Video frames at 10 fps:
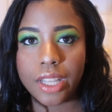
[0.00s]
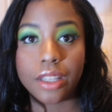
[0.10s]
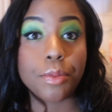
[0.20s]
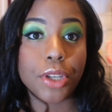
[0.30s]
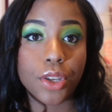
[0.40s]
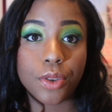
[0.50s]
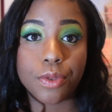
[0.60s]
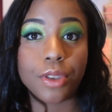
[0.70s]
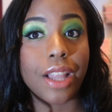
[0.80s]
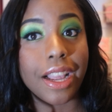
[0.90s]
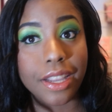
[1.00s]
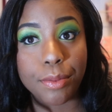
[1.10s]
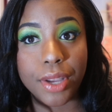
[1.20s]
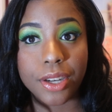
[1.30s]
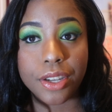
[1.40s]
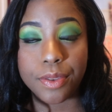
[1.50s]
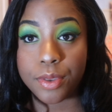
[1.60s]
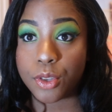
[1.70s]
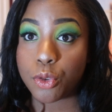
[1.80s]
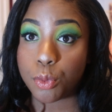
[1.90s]
Let me know if you like it better. If
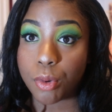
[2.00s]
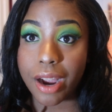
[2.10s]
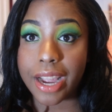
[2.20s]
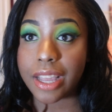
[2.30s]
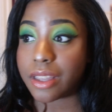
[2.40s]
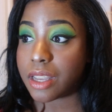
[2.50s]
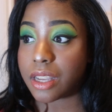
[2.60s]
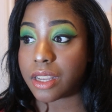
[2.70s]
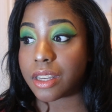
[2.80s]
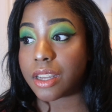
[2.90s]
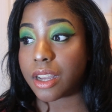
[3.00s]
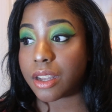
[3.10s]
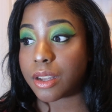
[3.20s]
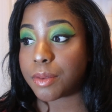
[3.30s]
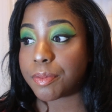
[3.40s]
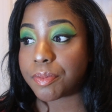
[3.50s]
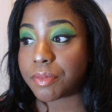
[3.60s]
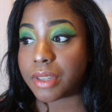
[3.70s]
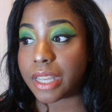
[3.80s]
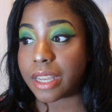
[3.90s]
it's too bright, then
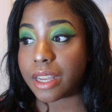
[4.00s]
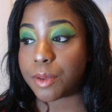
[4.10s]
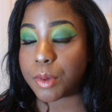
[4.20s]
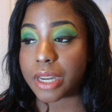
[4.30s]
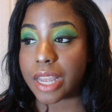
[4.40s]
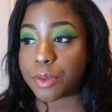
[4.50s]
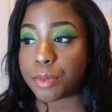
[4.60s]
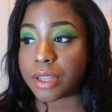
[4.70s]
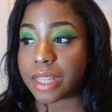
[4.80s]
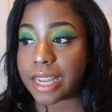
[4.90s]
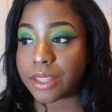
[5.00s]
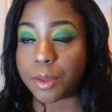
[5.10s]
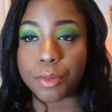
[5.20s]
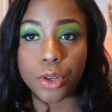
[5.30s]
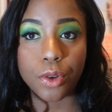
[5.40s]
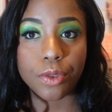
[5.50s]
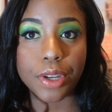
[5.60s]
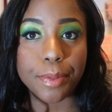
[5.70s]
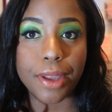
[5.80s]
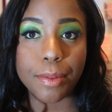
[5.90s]
yeah, I'm gonna have to put like something over
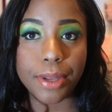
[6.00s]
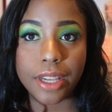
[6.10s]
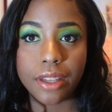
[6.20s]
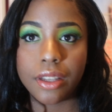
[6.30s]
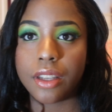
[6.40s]
it maybe.